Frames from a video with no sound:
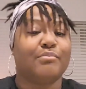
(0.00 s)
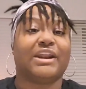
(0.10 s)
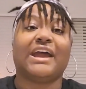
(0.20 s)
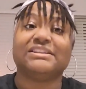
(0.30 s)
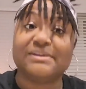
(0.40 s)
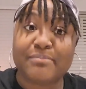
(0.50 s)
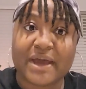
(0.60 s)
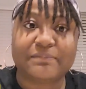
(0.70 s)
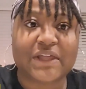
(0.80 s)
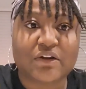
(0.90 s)
but I had to
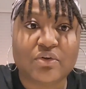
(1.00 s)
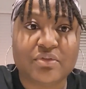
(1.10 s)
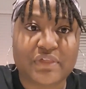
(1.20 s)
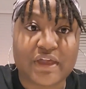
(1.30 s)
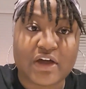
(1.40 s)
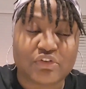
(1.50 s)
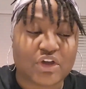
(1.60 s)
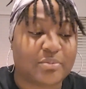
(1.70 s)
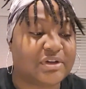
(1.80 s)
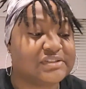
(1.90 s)
map that whole thing out,
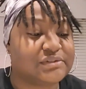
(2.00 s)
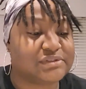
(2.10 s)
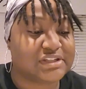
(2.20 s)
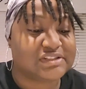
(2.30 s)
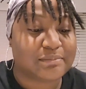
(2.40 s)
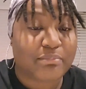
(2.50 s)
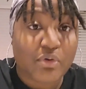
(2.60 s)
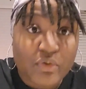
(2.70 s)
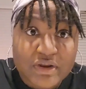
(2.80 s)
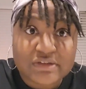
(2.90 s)
y'all, because it's
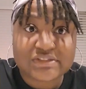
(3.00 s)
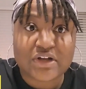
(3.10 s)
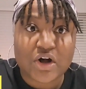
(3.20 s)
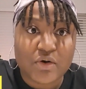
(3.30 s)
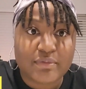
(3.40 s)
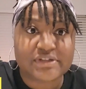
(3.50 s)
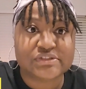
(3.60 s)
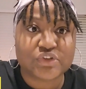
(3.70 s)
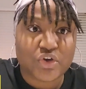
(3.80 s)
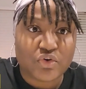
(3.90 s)
important to
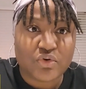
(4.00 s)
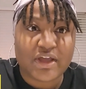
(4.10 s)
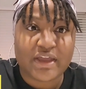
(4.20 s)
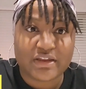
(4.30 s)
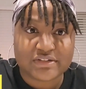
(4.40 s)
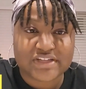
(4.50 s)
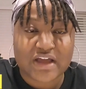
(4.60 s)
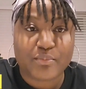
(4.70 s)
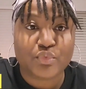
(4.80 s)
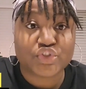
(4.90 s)
always know ahead of
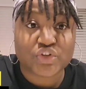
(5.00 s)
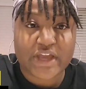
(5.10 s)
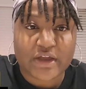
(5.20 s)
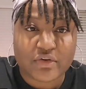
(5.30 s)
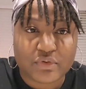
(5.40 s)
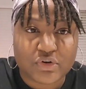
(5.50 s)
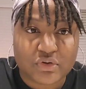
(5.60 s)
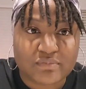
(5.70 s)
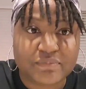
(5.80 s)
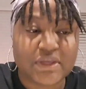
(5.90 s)
time what you got going
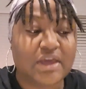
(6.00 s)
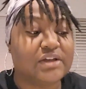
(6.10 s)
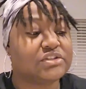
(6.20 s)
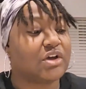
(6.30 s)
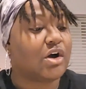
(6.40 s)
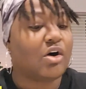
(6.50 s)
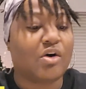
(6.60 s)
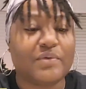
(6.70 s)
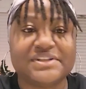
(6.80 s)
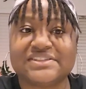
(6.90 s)
on. So I
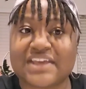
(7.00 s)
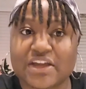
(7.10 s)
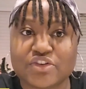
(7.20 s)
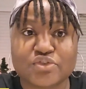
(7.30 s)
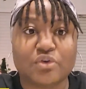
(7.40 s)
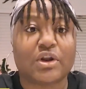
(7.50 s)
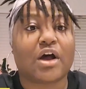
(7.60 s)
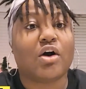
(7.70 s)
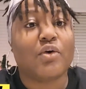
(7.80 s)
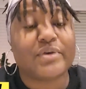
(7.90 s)
always scheduled, I
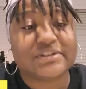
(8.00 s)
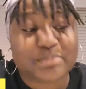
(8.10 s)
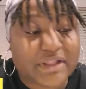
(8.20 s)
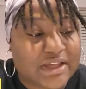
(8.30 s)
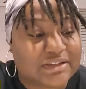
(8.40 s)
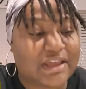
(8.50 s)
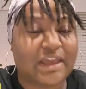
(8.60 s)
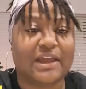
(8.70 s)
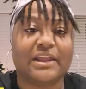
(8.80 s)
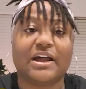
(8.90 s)
always planned
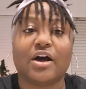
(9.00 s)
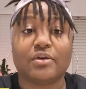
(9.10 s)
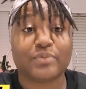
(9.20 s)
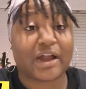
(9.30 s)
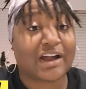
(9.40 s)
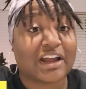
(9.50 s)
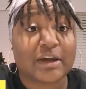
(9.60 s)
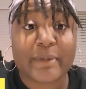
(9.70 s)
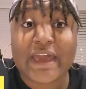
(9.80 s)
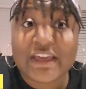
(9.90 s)
ahead. I got
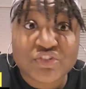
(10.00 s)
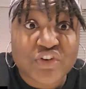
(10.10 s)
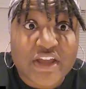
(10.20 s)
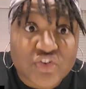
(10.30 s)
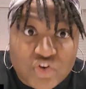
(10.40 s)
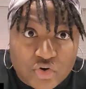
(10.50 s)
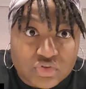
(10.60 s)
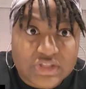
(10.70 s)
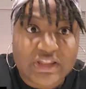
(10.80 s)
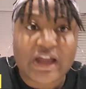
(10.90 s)
up extra
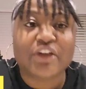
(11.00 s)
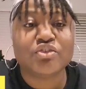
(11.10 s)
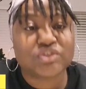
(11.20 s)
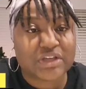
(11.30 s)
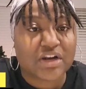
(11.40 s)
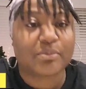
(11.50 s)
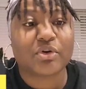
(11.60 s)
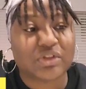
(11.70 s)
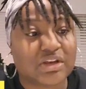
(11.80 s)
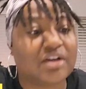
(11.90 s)
early. Like, I usually get up
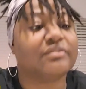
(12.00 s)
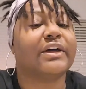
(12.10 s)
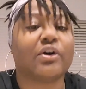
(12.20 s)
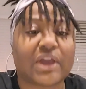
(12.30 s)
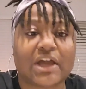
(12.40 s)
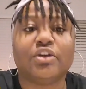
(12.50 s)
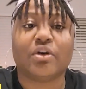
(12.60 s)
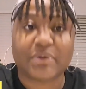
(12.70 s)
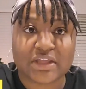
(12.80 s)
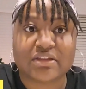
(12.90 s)
early enough, like, okay, I
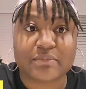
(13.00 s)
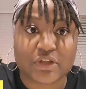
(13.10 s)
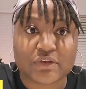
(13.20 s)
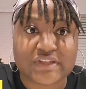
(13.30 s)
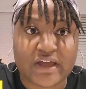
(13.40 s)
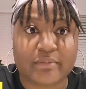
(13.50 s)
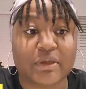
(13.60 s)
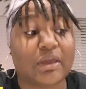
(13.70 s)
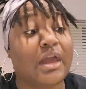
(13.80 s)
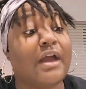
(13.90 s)
know I'm gonna get them in good
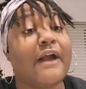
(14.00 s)
timing.